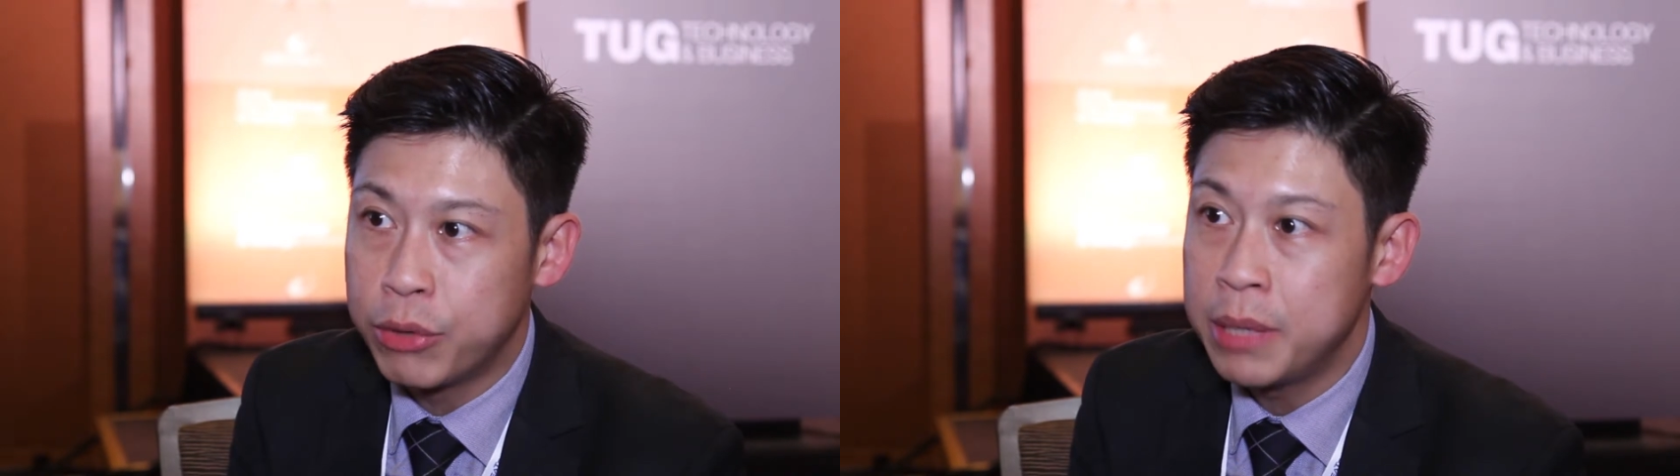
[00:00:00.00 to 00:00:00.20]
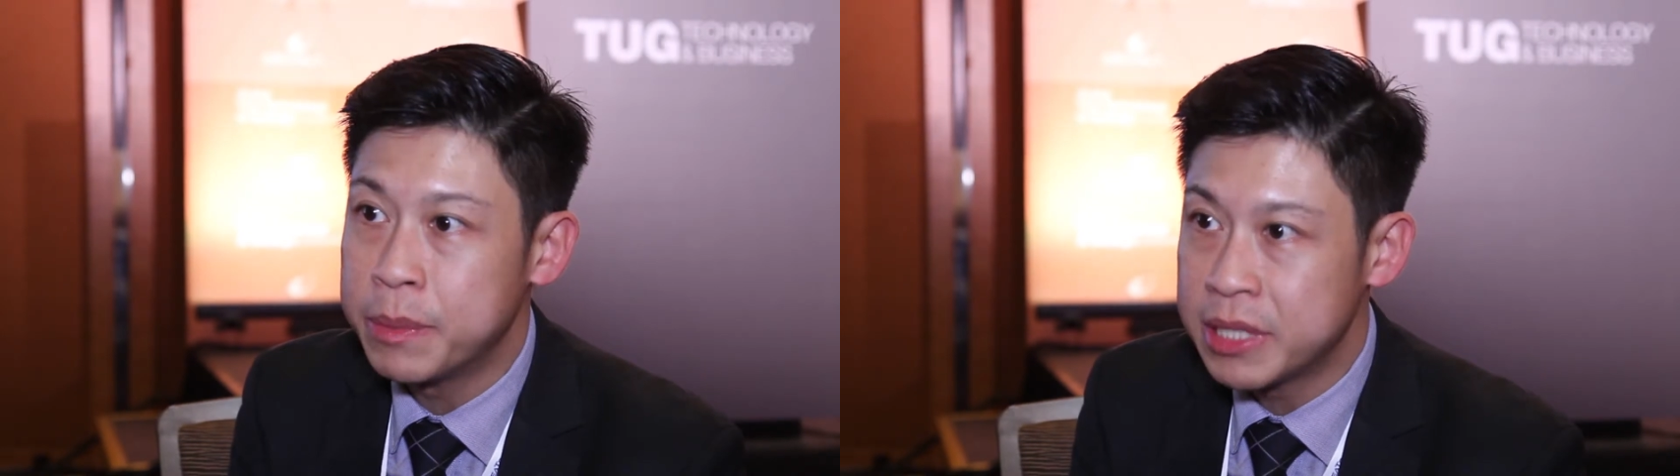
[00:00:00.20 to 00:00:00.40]

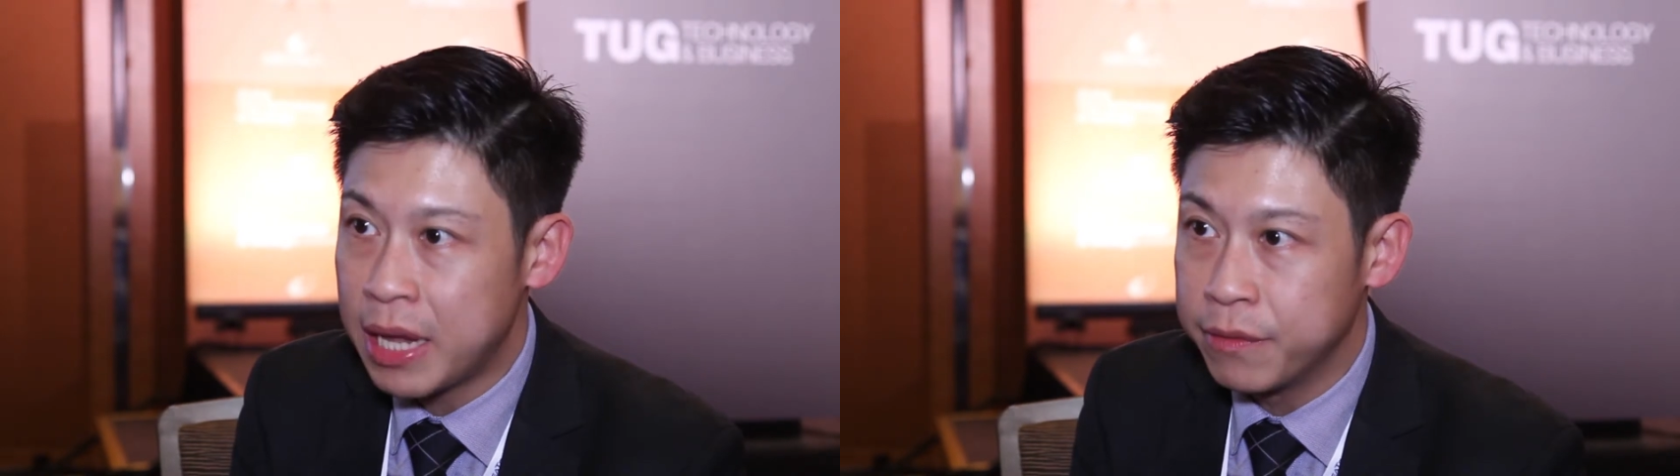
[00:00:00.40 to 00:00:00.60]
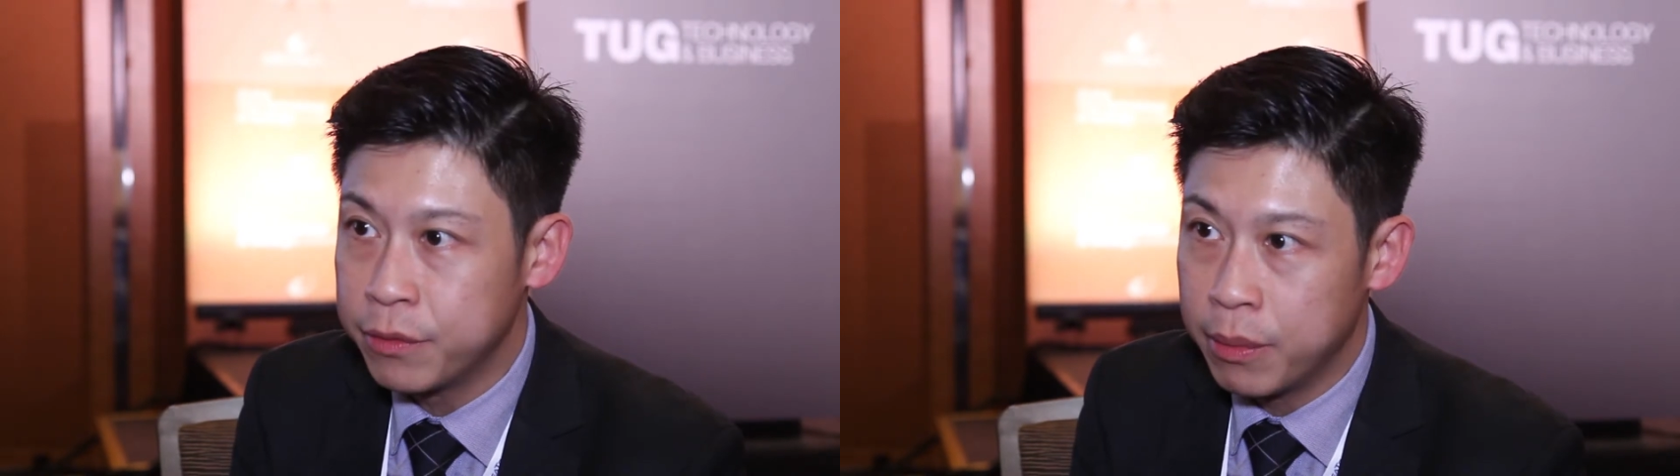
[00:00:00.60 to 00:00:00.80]

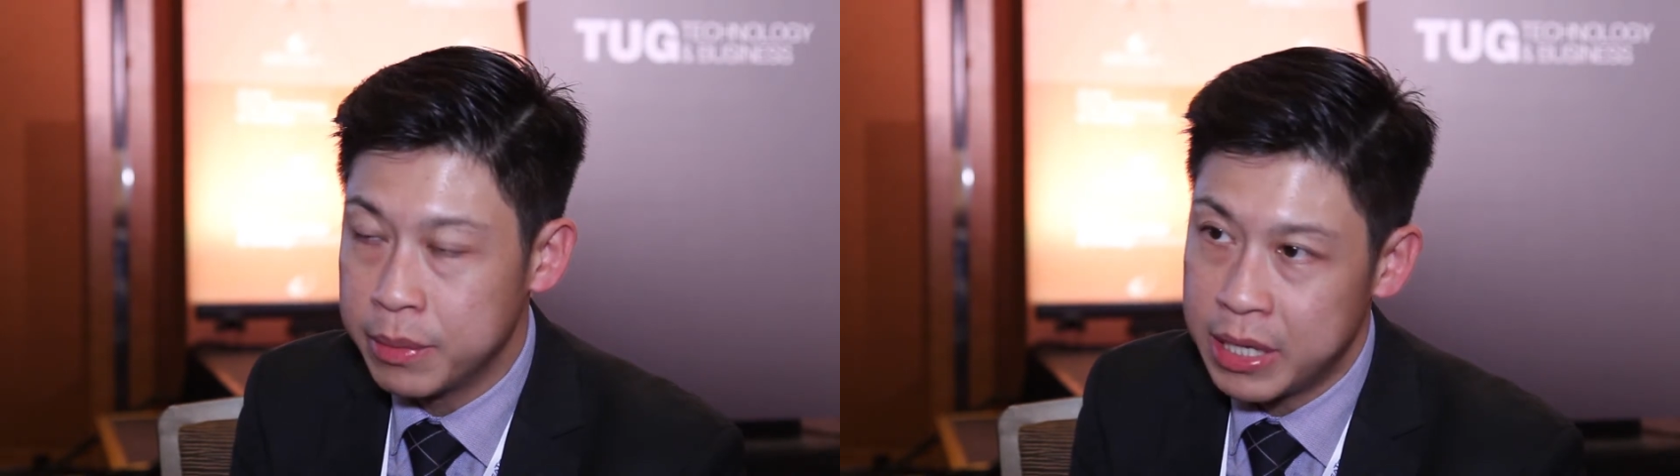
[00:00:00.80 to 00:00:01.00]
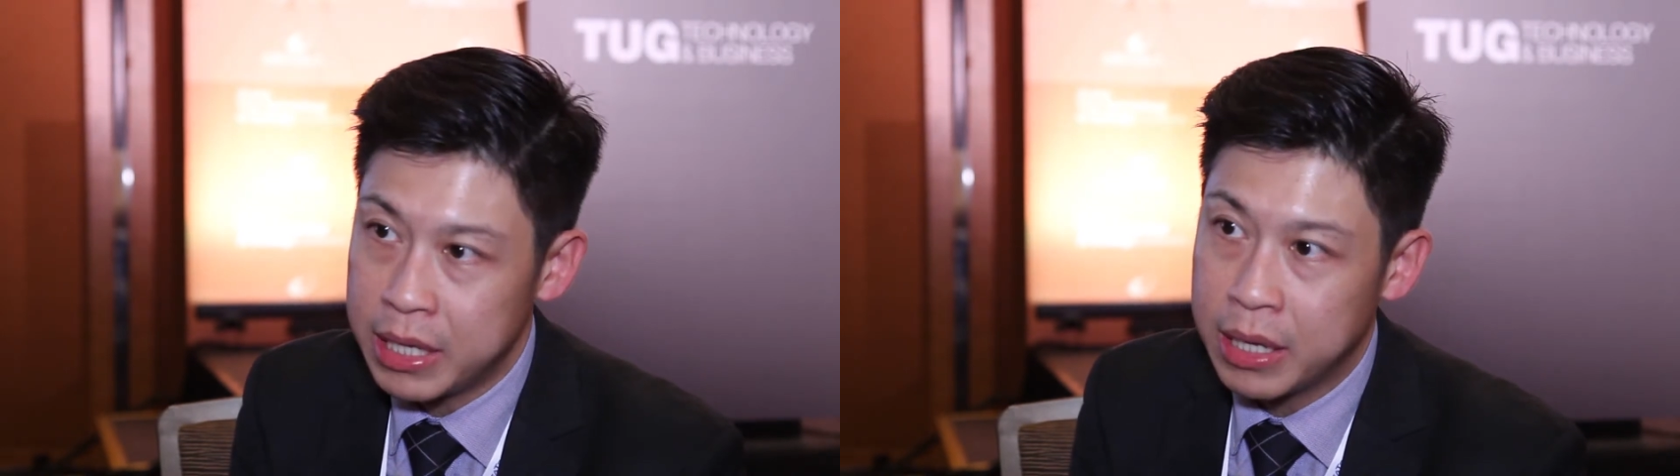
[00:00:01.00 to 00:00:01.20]
20%
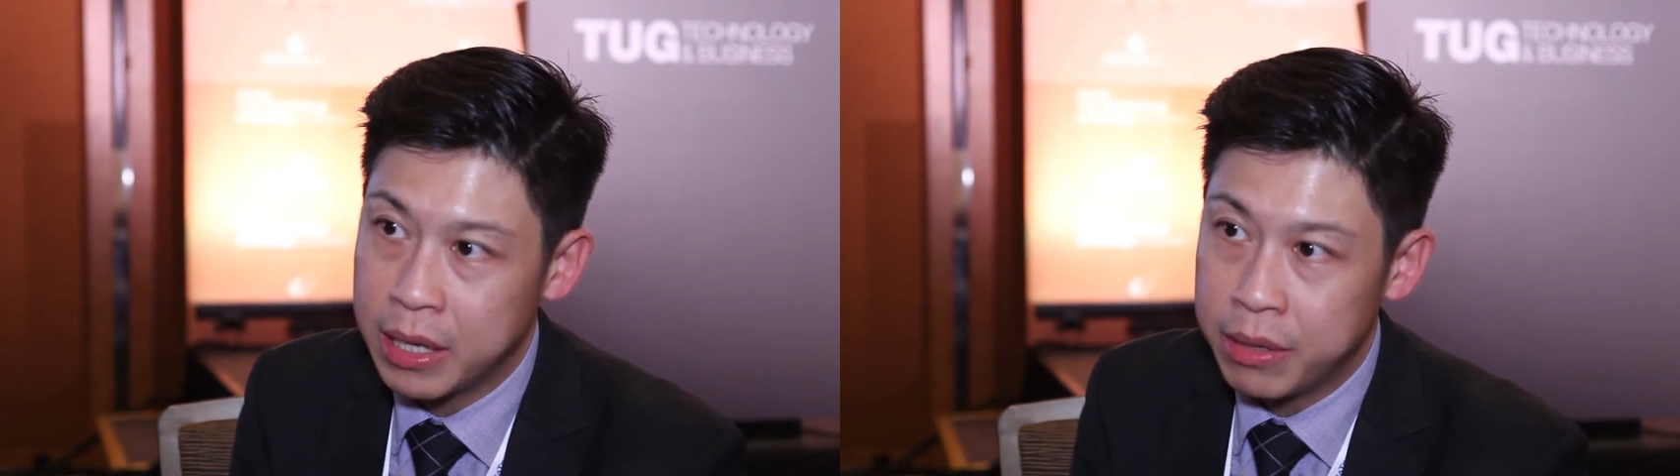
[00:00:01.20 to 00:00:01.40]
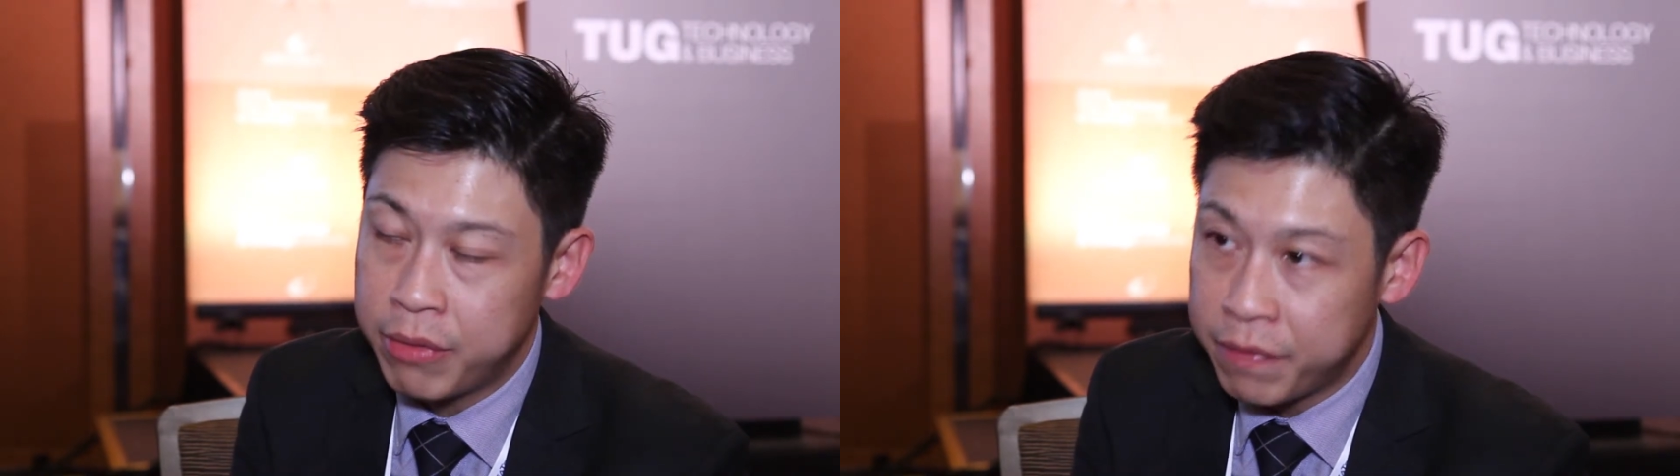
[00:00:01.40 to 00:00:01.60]
from
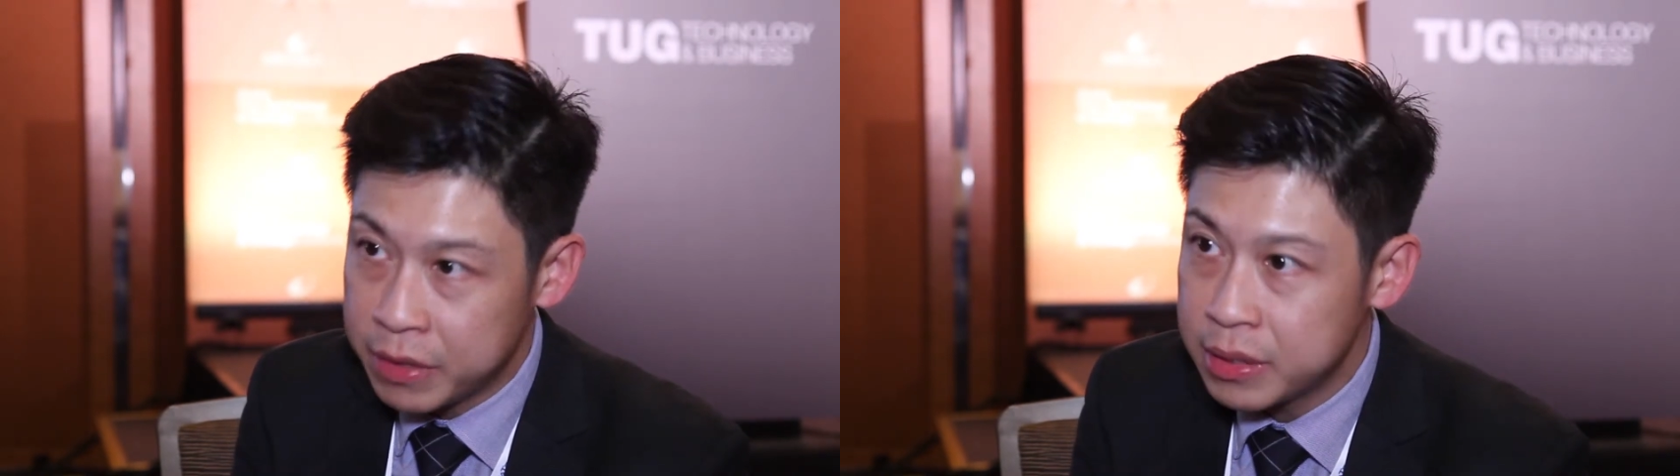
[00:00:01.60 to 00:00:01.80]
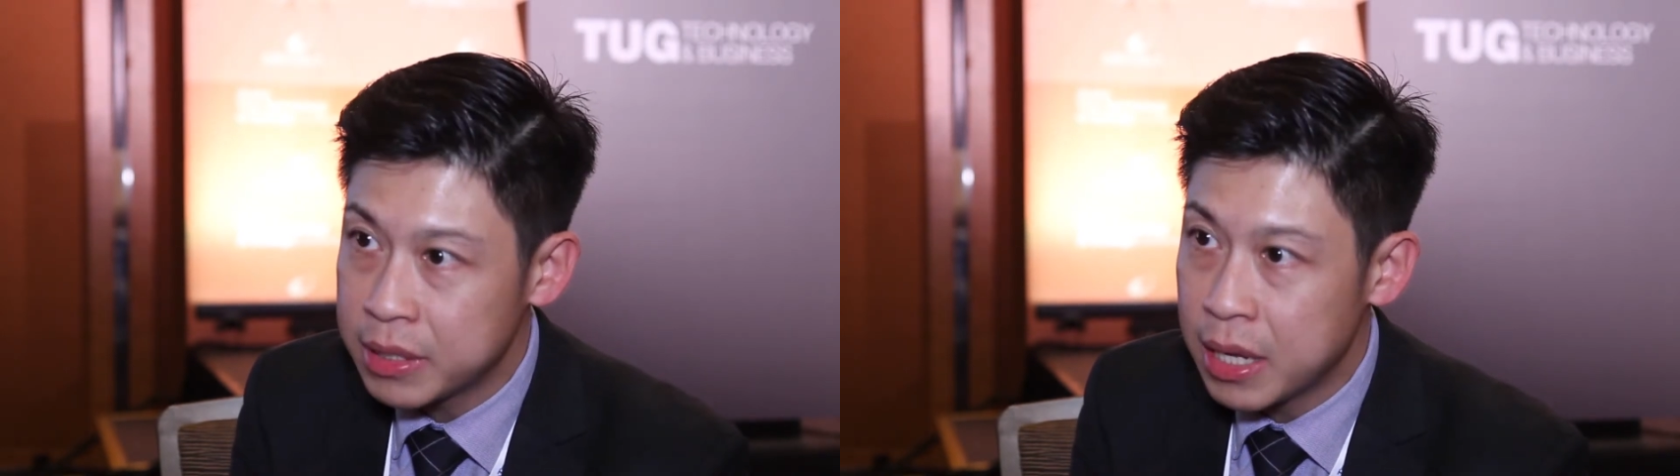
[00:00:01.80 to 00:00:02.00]
the
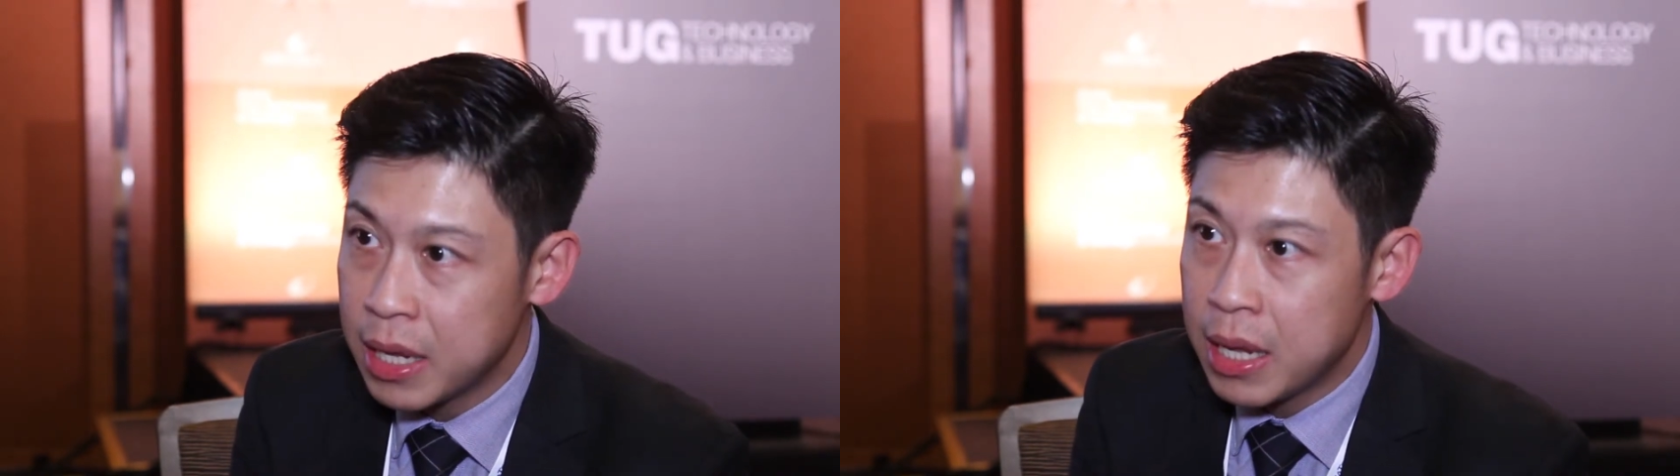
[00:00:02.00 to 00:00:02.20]
reference,